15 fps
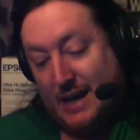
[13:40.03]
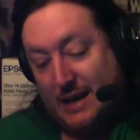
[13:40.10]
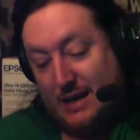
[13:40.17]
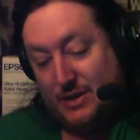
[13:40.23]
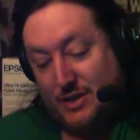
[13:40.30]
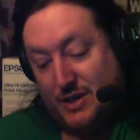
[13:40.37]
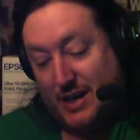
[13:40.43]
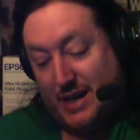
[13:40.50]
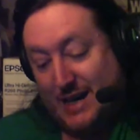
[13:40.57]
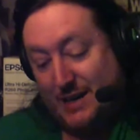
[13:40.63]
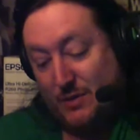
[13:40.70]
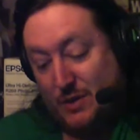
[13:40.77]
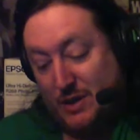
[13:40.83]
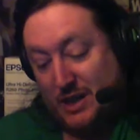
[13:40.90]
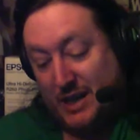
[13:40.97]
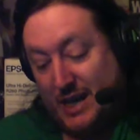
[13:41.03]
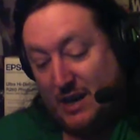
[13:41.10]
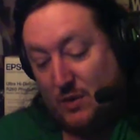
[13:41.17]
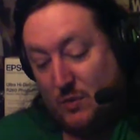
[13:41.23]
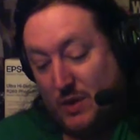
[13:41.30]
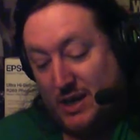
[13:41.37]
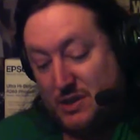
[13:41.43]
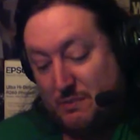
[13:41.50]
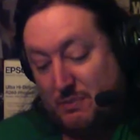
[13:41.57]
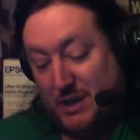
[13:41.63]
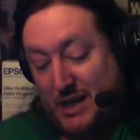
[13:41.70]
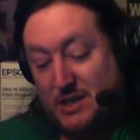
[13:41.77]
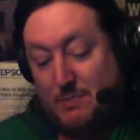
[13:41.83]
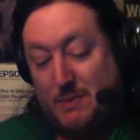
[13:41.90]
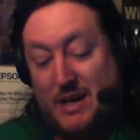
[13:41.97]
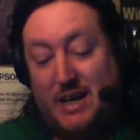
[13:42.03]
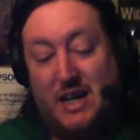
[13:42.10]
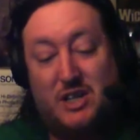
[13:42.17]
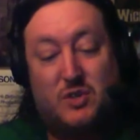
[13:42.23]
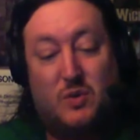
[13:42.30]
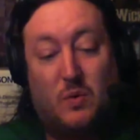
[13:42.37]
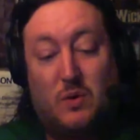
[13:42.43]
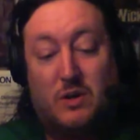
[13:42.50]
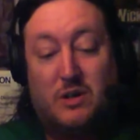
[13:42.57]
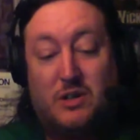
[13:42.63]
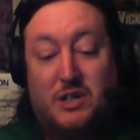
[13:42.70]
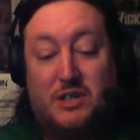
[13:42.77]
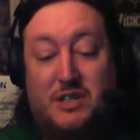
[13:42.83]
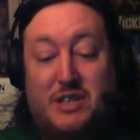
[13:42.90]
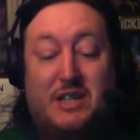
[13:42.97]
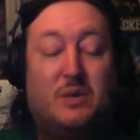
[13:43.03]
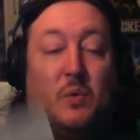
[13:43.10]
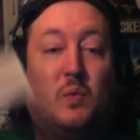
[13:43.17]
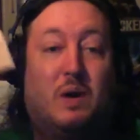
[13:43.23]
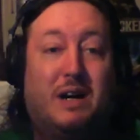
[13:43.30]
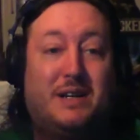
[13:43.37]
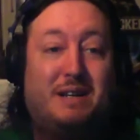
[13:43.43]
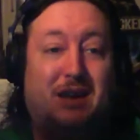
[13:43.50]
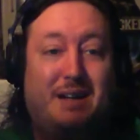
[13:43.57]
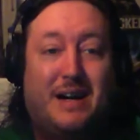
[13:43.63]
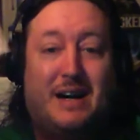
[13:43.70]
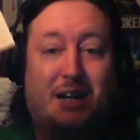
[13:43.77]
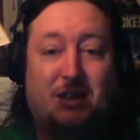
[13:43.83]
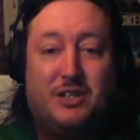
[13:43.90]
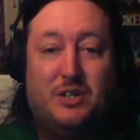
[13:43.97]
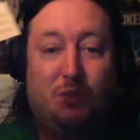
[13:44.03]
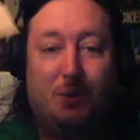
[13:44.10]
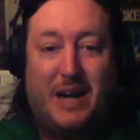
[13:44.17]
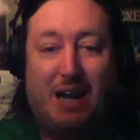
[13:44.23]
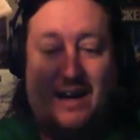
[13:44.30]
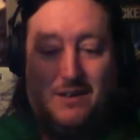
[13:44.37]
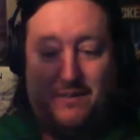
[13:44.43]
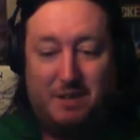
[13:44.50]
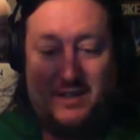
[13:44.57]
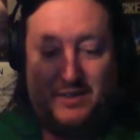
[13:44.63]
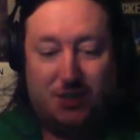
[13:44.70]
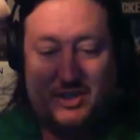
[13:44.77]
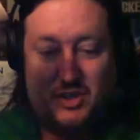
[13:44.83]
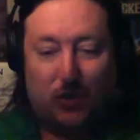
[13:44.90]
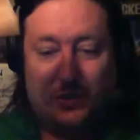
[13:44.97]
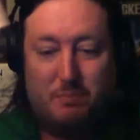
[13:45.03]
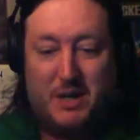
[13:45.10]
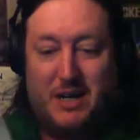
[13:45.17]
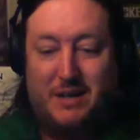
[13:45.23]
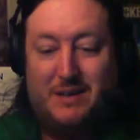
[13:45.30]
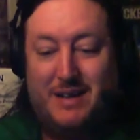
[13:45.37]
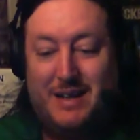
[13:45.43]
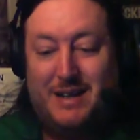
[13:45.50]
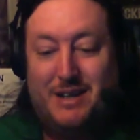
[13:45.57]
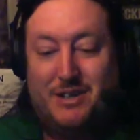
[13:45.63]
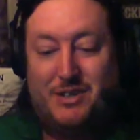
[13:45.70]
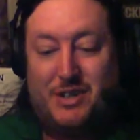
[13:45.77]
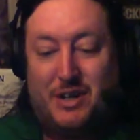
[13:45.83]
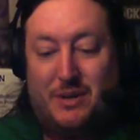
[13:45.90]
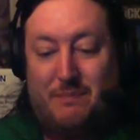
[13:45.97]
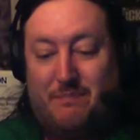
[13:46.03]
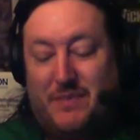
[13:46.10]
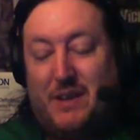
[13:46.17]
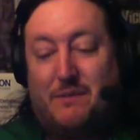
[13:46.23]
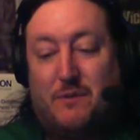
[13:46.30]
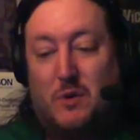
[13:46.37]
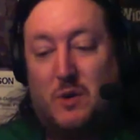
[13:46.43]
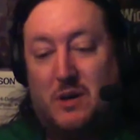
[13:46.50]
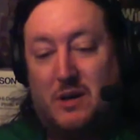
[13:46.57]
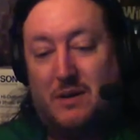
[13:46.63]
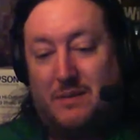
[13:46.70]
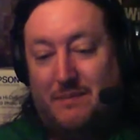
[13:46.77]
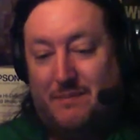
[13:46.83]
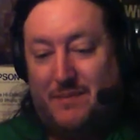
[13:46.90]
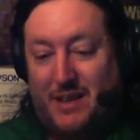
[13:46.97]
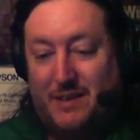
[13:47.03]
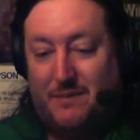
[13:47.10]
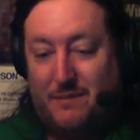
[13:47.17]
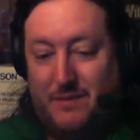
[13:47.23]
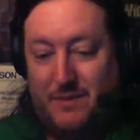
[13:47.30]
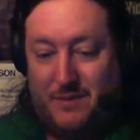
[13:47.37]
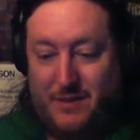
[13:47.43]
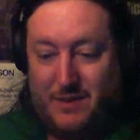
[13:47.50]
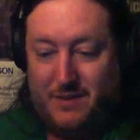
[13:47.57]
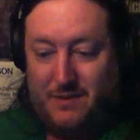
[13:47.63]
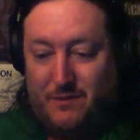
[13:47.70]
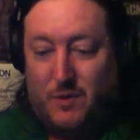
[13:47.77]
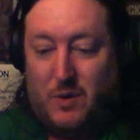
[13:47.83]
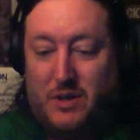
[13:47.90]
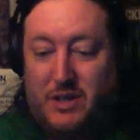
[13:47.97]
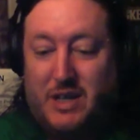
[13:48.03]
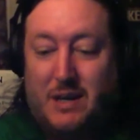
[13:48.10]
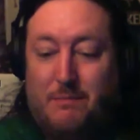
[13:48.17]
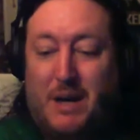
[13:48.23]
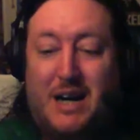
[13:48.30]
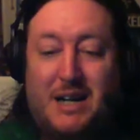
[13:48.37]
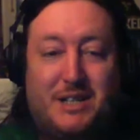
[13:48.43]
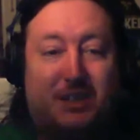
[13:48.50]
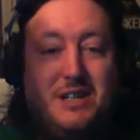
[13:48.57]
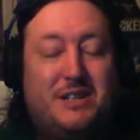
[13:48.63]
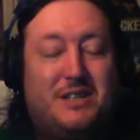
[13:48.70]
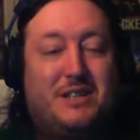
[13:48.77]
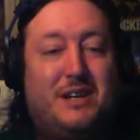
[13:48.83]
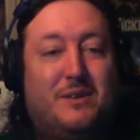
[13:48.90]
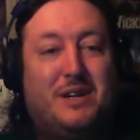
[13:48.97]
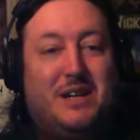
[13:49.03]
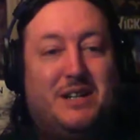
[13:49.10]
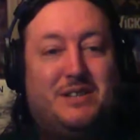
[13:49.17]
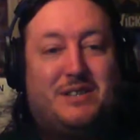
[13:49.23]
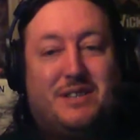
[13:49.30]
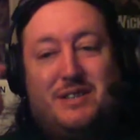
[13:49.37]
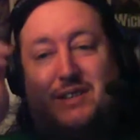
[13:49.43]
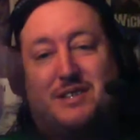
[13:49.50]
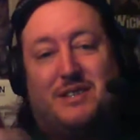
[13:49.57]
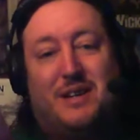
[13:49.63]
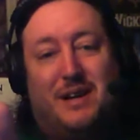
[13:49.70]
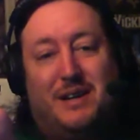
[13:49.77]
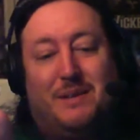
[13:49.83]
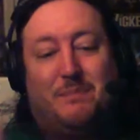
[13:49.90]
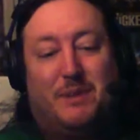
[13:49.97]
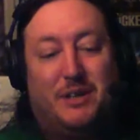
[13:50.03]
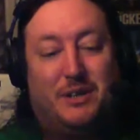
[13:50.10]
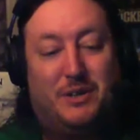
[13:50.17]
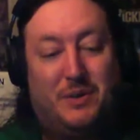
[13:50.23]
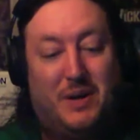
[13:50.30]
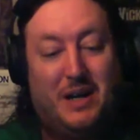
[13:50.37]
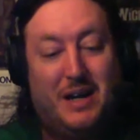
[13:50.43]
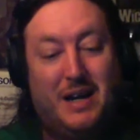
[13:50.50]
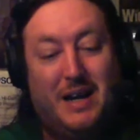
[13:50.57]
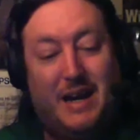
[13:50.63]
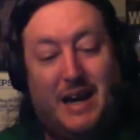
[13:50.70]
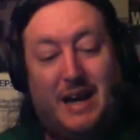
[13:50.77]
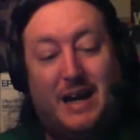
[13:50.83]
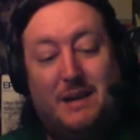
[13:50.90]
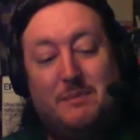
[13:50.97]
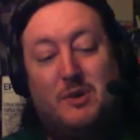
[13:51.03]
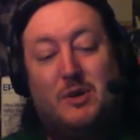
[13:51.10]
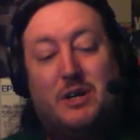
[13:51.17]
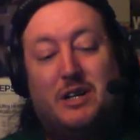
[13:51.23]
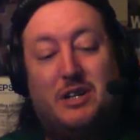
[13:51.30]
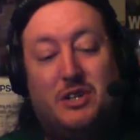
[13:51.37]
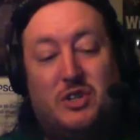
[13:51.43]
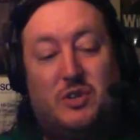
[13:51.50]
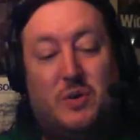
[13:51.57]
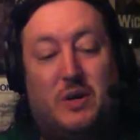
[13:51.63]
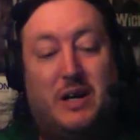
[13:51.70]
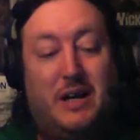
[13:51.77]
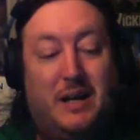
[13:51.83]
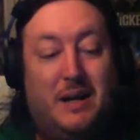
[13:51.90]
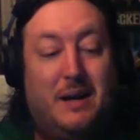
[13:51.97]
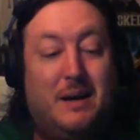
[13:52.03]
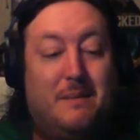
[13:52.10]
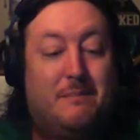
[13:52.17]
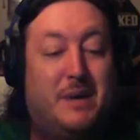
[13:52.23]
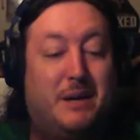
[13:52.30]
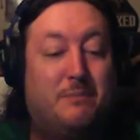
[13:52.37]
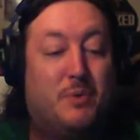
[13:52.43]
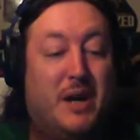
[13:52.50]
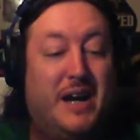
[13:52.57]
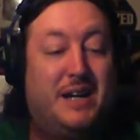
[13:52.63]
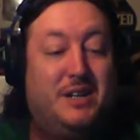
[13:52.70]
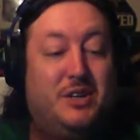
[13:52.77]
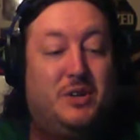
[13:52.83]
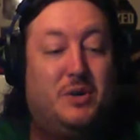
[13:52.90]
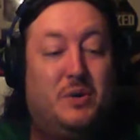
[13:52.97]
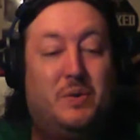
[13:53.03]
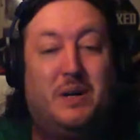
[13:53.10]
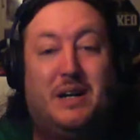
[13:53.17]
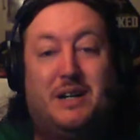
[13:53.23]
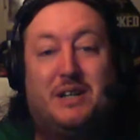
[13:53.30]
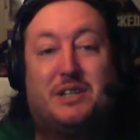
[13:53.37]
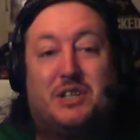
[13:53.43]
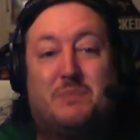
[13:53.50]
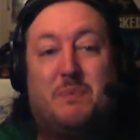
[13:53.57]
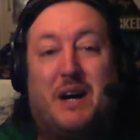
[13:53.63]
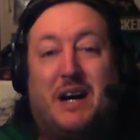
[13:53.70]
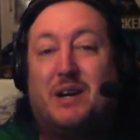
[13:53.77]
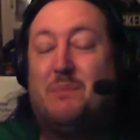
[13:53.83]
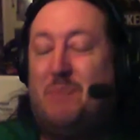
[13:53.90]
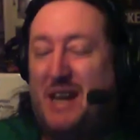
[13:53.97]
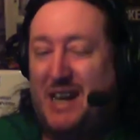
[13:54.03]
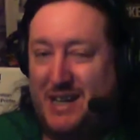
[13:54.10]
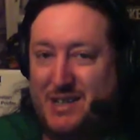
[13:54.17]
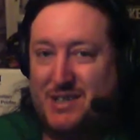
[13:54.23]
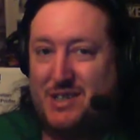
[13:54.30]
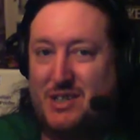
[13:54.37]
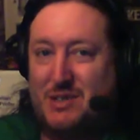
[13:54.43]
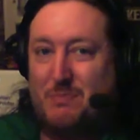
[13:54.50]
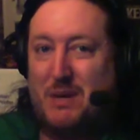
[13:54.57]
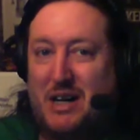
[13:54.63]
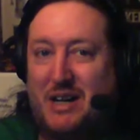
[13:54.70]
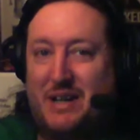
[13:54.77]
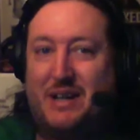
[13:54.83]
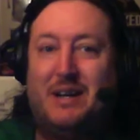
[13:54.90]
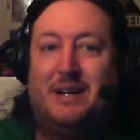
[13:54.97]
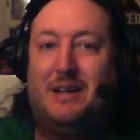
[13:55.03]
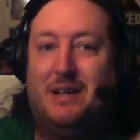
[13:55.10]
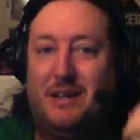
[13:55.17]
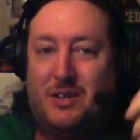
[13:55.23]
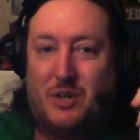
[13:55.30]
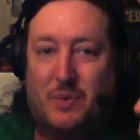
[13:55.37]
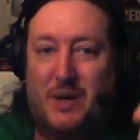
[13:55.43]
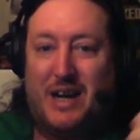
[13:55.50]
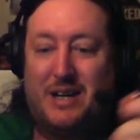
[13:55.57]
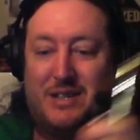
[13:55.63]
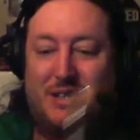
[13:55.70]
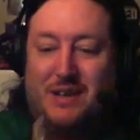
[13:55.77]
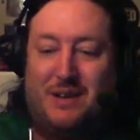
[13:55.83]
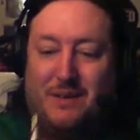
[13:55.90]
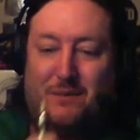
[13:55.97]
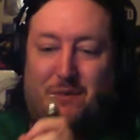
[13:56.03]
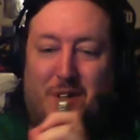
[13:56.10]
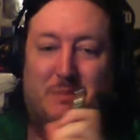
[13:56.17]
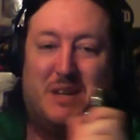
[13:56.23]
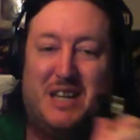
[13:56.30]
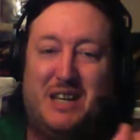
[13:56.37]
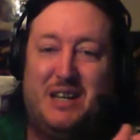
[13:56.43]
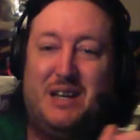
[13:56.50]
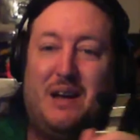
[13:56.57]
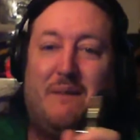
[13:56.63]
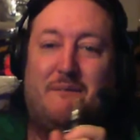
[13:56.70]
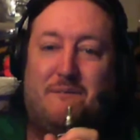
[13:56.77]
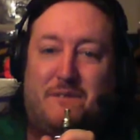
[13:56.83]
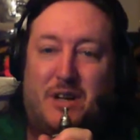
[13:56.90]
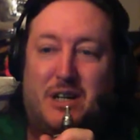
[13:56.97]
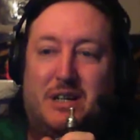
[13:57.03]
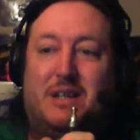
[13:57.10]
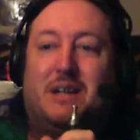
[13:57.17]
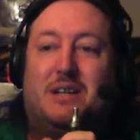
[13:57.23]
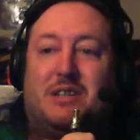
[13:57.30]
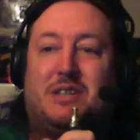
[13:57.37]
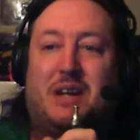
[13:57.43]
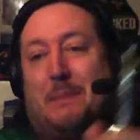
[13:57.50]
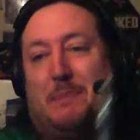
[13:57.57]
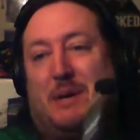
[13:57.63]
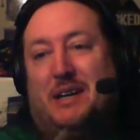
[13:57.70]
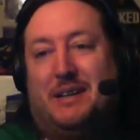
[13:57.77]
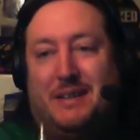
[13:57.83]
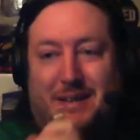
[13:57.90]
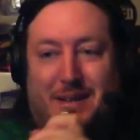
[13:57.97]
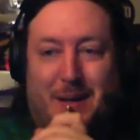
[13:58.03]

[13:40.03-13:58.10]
And I really can't wait to place my next order to see what I do have in this coupon. So for for the unboxing series, this is SonicBlu, and I'm going to enjoy my brand new Aspire Pegasus mod direct from Fun Top.